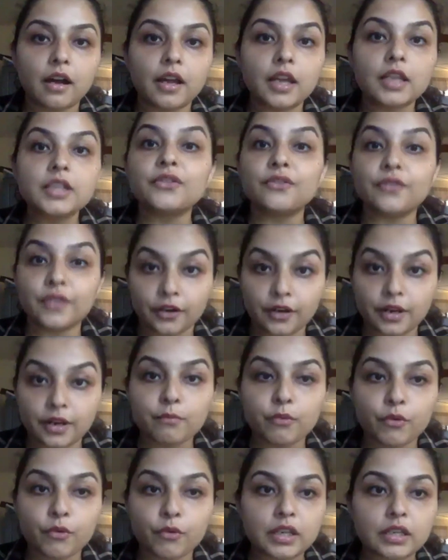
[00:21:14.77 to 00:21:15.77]
It's very
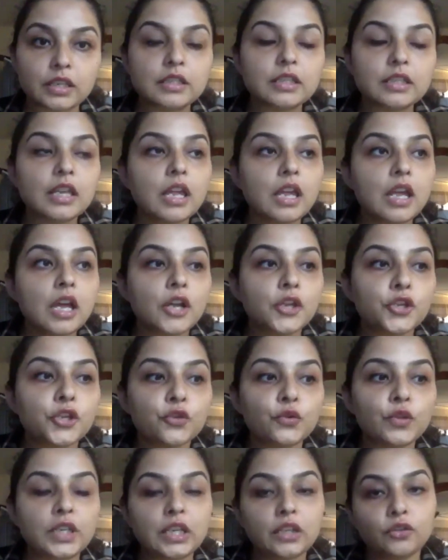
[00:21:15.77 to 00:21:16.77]
important.
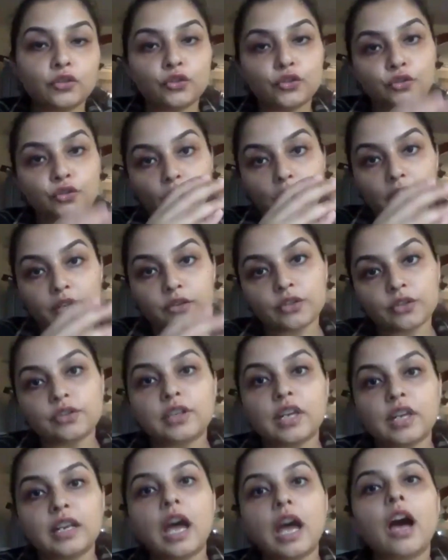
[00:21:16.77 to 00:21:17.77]
You need to
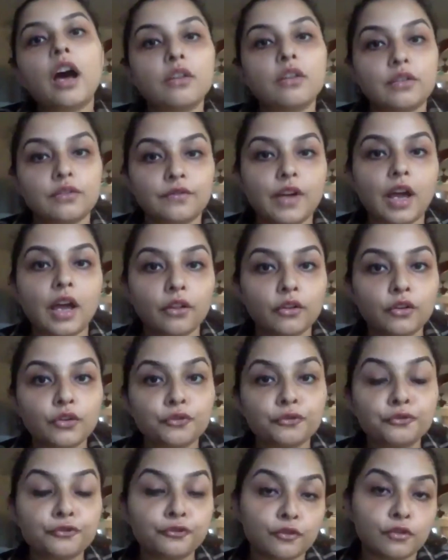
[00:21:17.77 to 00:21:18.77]
understand how the value
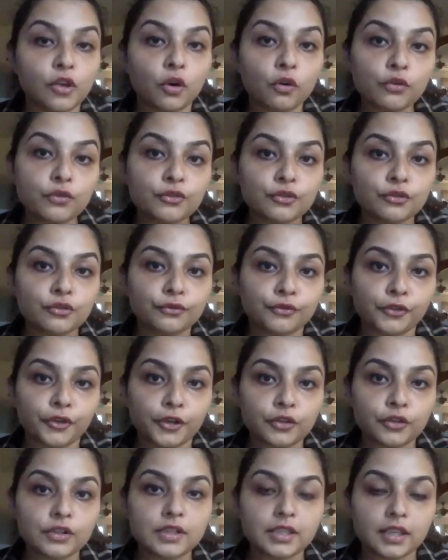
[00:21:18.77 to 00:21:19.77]
flows for
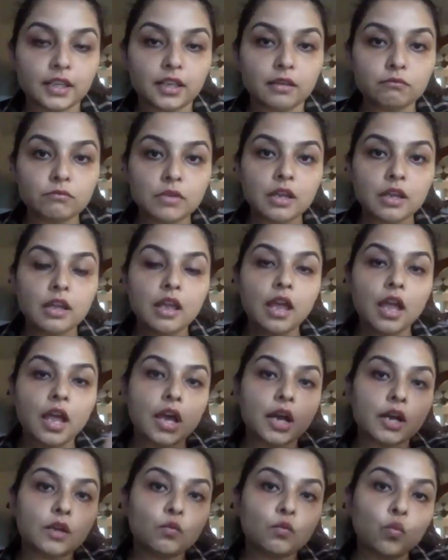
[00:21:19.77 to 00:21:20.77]
your team
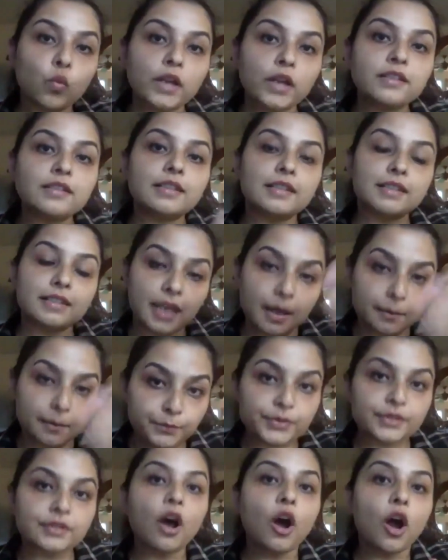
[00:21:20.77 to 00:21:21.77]
and what
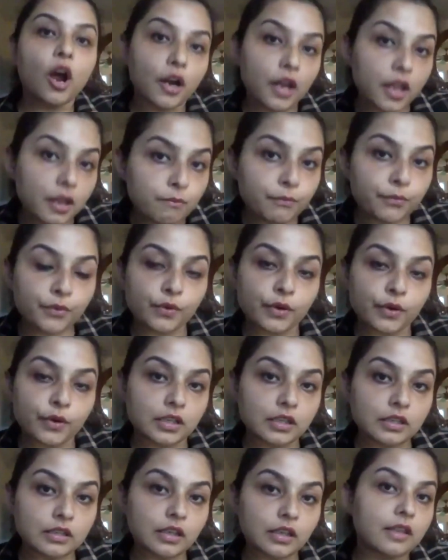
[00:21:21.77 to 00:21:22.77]
steps are
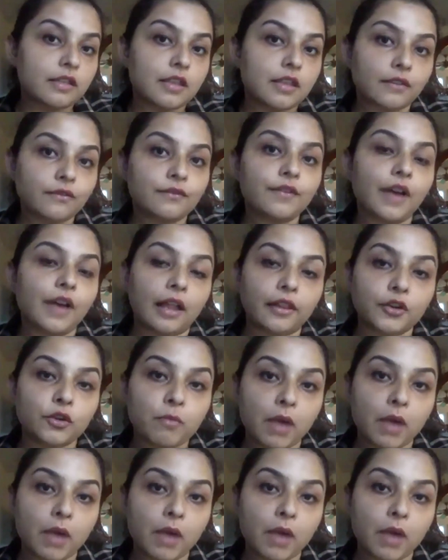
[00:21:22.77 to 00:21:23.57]
important in that value